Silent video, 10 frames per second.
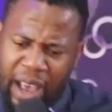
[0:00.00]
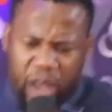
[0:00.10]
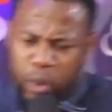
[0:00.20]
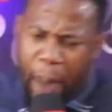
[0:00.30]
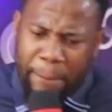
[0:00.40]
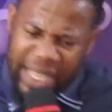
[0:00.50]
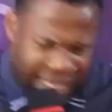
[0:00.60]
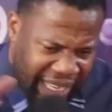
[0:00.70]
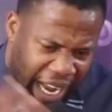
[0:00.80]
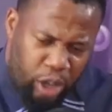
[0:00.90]
You are
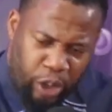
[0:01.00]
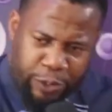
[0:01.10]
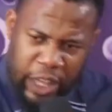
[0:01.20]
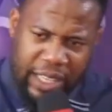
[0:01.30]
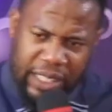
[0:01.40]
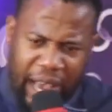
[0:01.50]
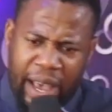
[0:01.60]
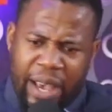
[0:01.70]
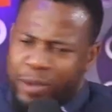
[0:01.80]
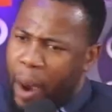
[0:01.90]
missing a lot of things
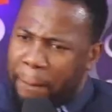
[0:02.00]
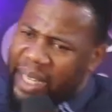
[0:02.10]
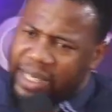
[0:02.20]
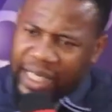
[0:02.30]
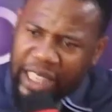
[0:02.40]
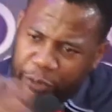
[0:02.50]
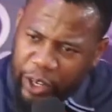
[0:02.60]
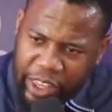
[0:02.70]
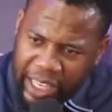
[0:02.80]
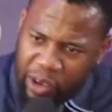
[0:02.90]
are missing
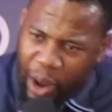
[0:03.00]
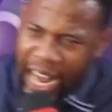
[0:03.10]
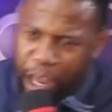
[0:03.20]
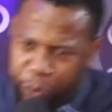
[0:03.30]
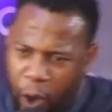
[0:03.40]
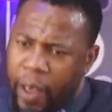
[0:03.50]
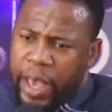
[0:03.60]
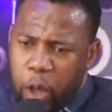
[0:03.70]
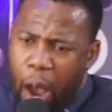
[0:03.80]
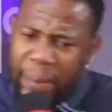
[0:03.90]
everything in your life.
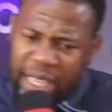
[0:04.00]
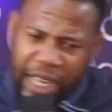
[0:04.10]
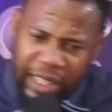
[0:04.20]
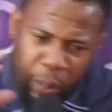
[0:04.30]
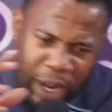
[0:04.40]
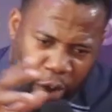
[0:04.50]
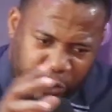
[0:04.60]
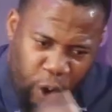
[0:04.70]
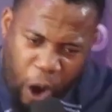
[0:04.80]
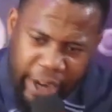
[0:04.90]
You are missing the will of
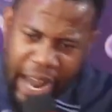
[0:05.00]
God.